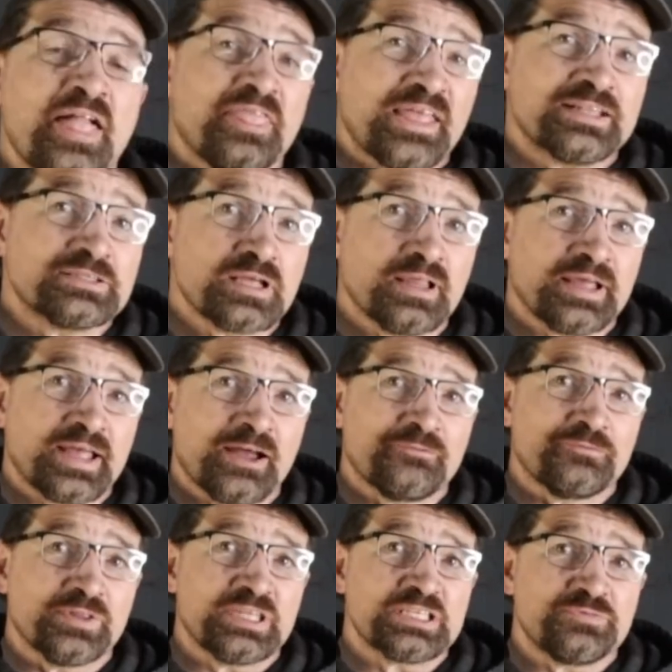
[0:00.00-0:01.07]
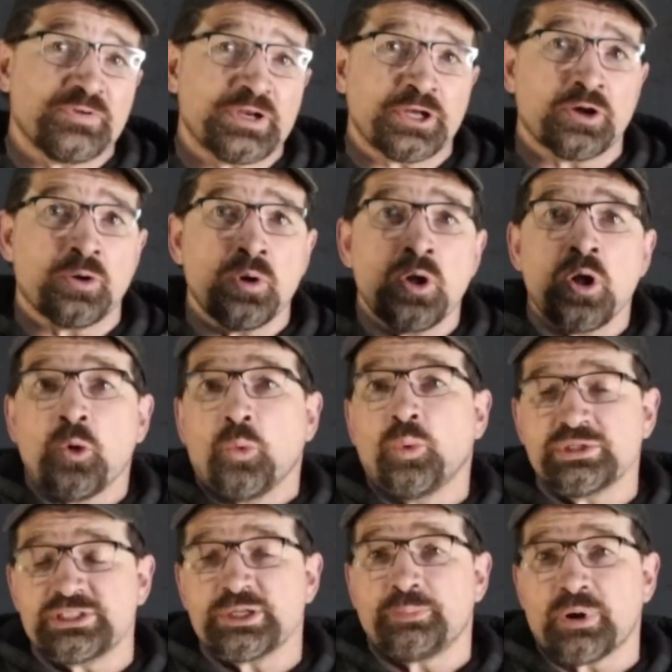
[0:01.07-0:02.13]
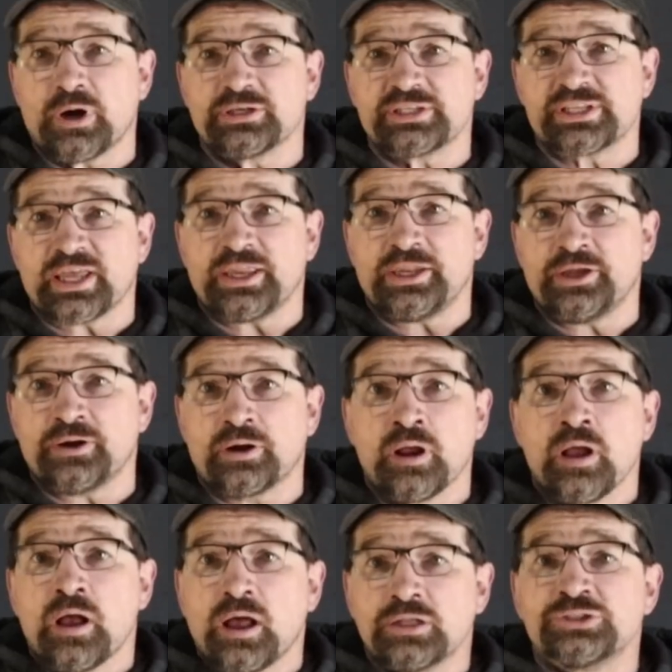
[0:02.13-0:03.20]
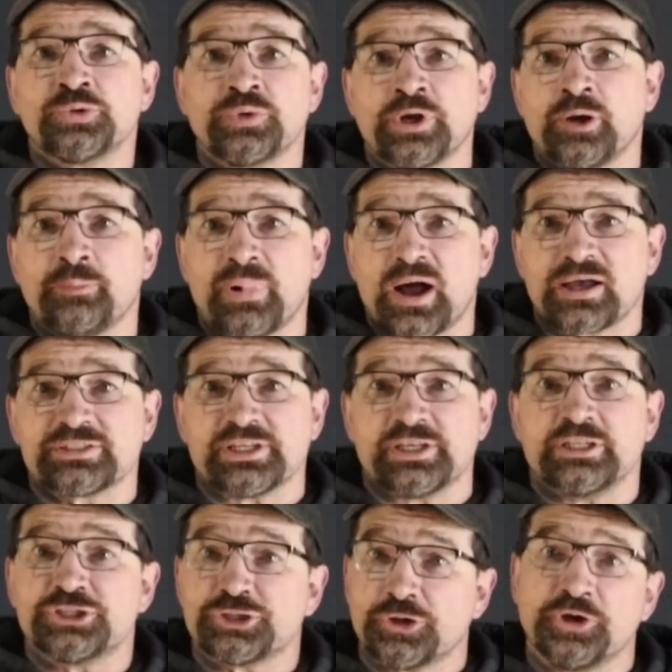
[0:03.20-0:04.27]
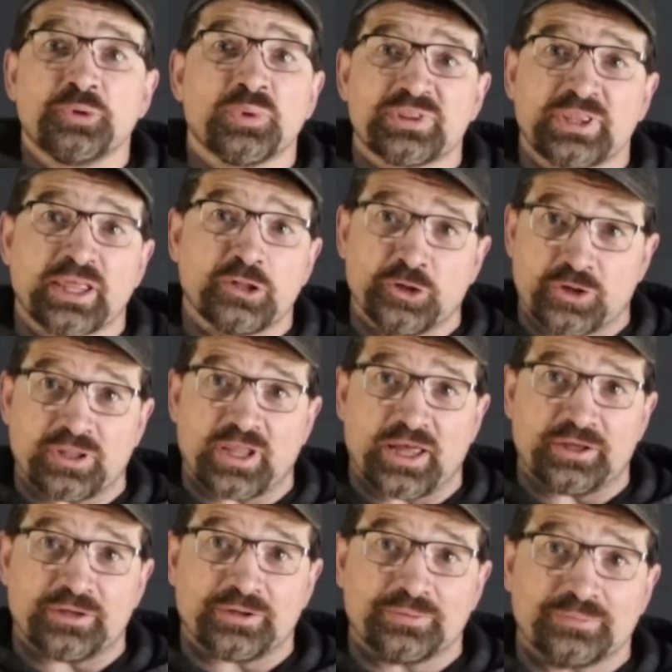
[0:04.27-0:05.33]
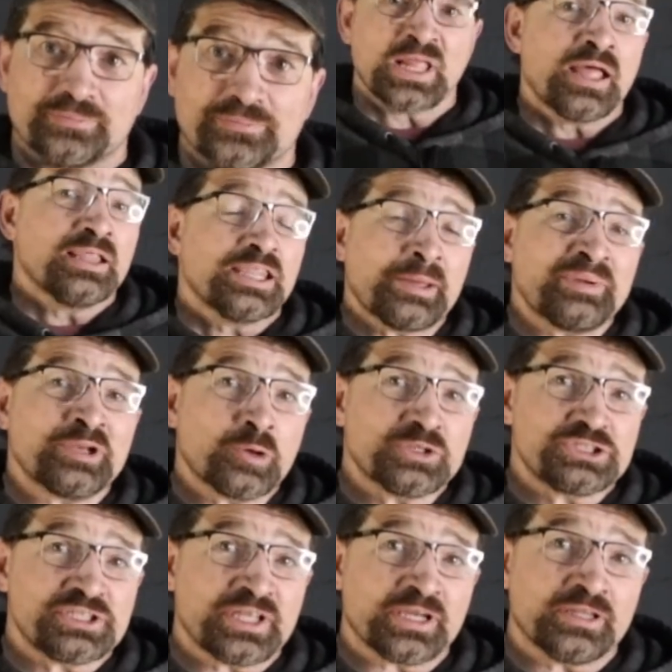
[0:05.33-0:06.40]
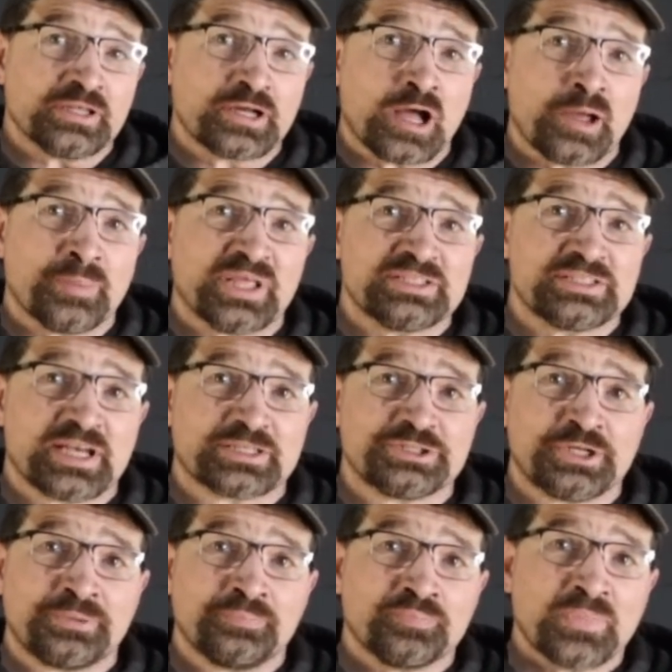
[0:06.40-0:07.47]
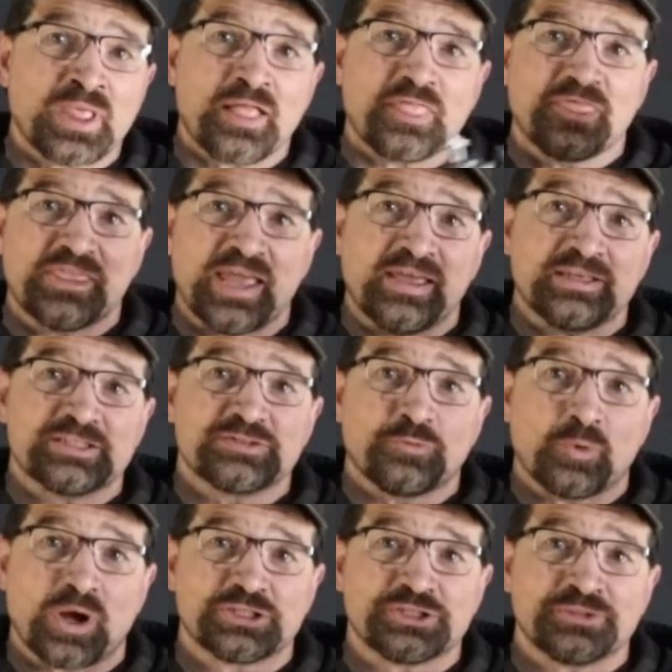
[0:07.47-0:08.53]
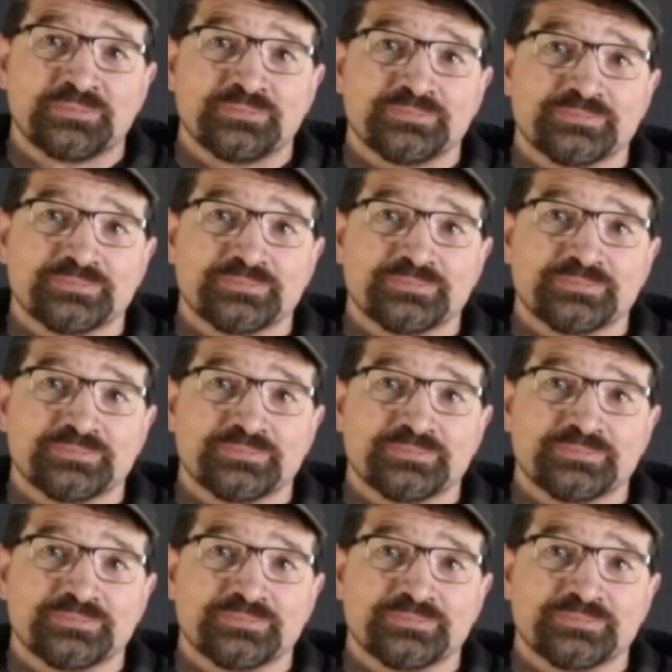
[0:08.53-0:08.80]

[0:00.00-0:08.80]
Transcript: That's all I have for this video. Once the parts get here, I'll do an unboxing and show you what they look like. Let me know what you think in the comment section. Thanks for watching.